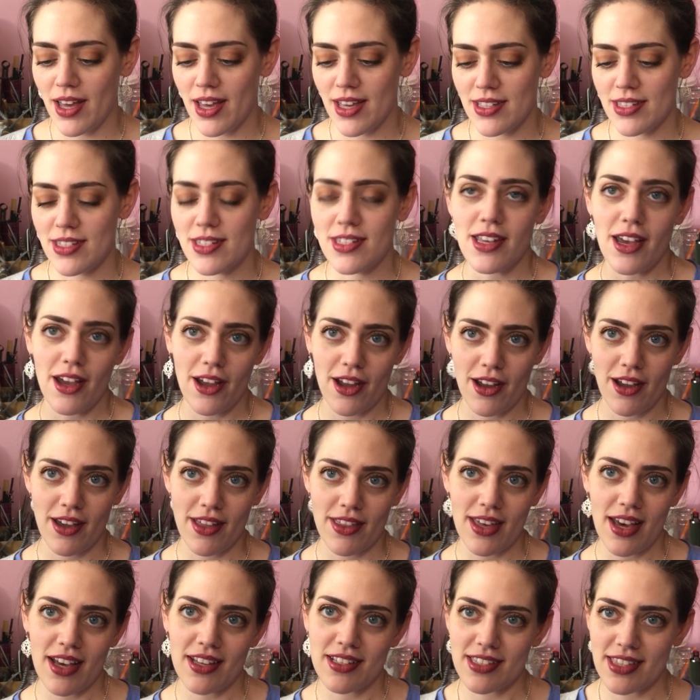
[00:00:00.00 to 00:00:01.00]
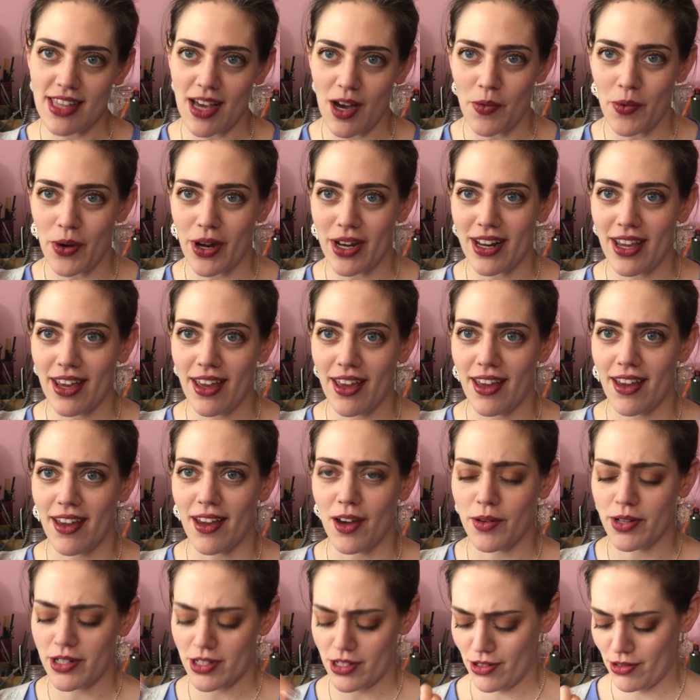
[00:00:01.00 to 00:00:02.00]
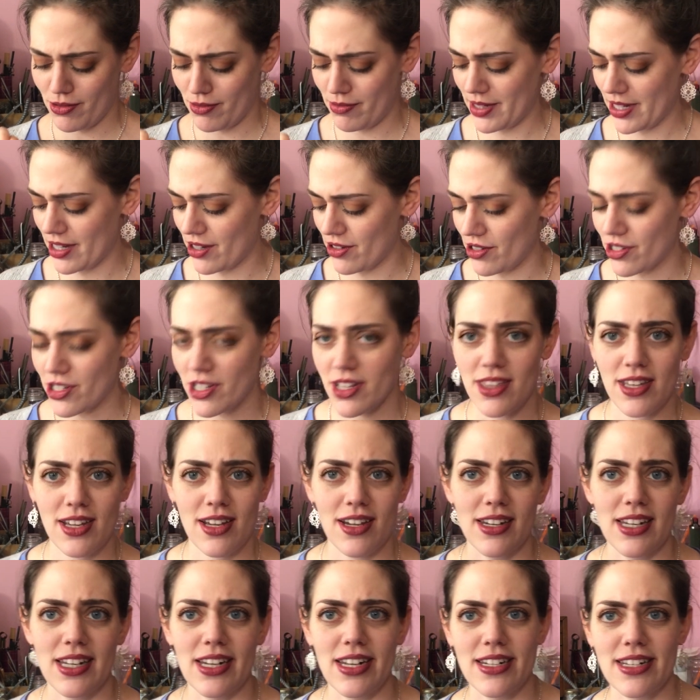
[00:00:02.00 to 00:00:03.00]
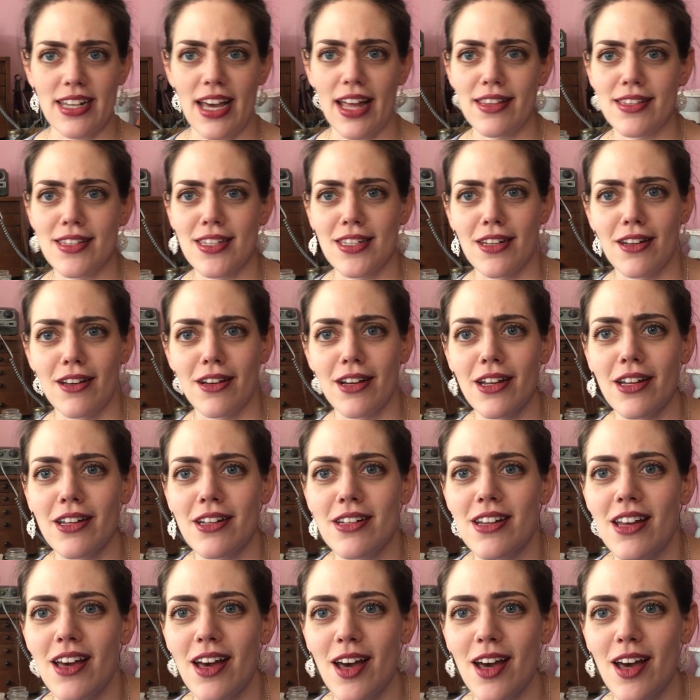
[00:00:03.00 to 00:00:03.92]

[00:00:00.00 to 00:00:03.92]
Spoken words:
So that's that one here, which, oh my gosh, I think I need a Tanzanite